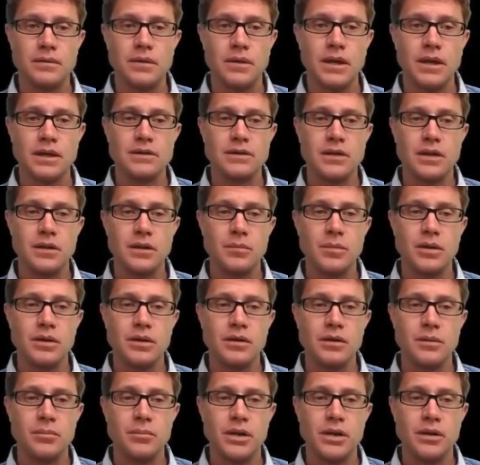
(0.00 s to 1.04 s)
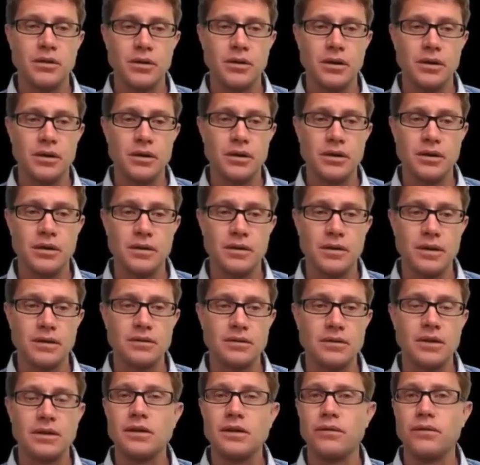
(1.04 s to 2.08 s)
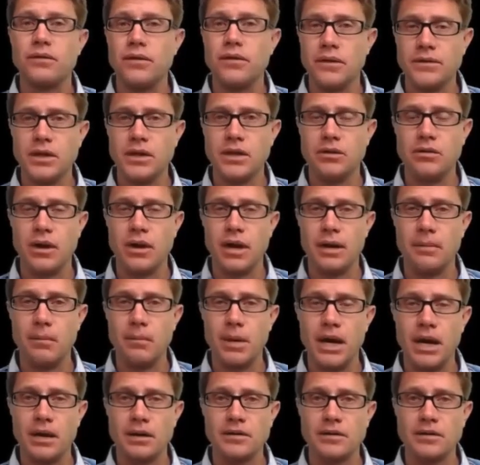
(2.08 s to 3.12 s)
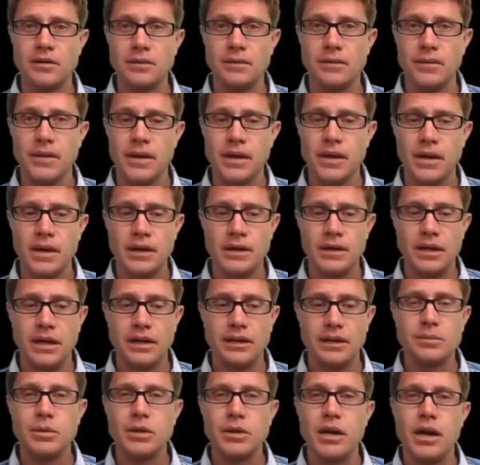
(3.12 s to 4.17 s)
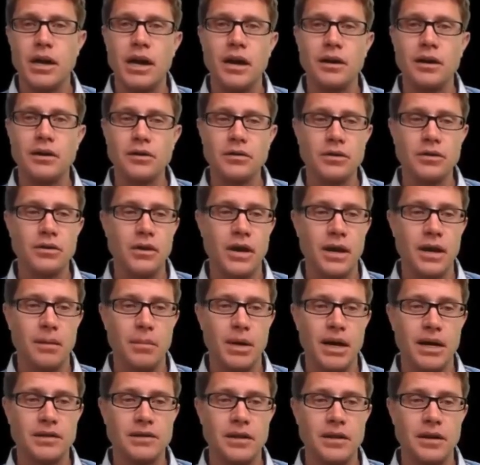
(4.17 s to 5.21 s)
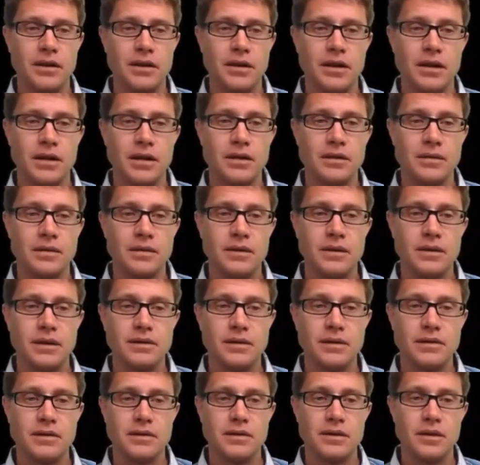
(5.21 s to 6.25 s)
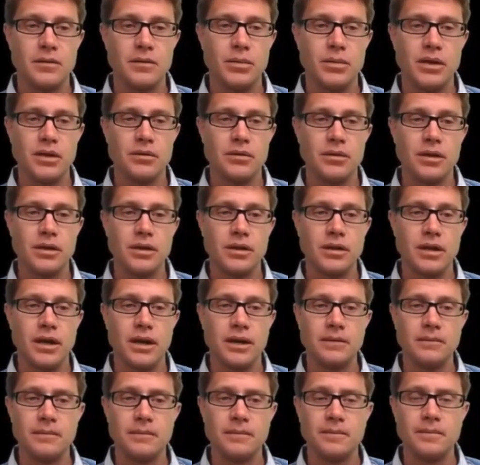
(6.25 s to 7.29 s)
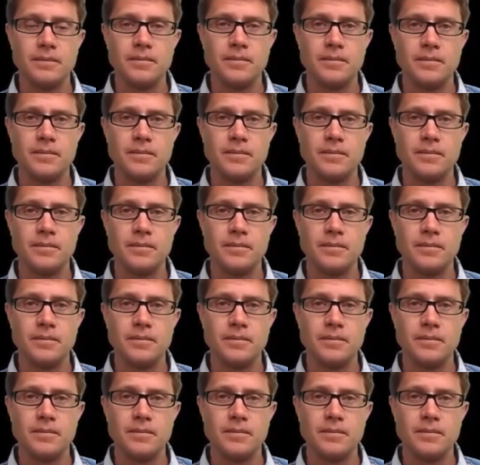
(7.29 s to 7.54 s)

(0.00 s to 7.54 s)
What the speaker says: So that's going to be the period. So that's a 50-gram mass. Now let's put a 100-gram mass on there, and let's listen to the period again.